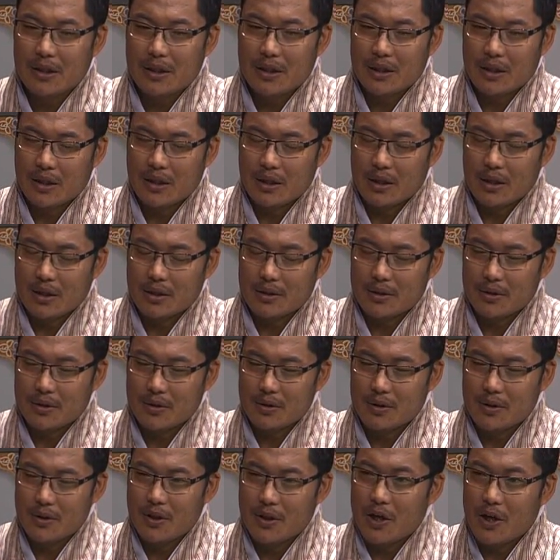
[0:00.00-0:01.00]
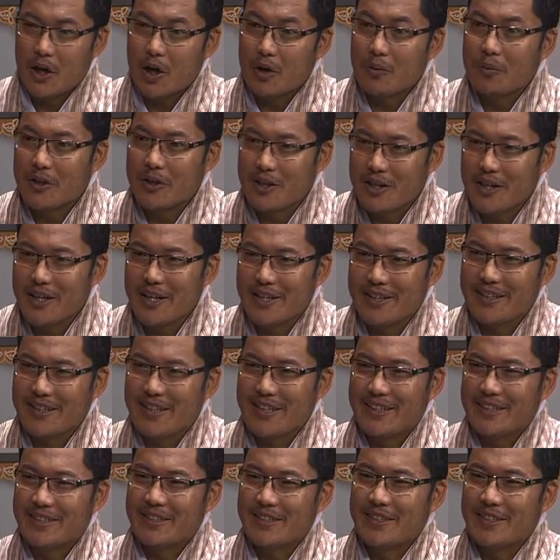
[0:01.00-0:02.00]
I'll be clear
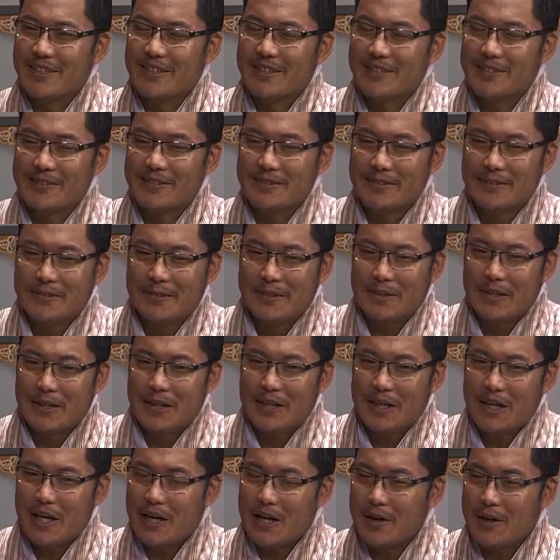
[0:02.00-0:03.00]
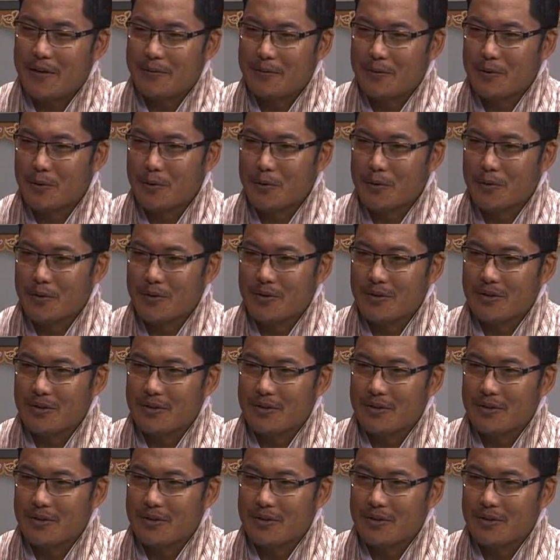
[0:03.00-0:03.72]
that I have no.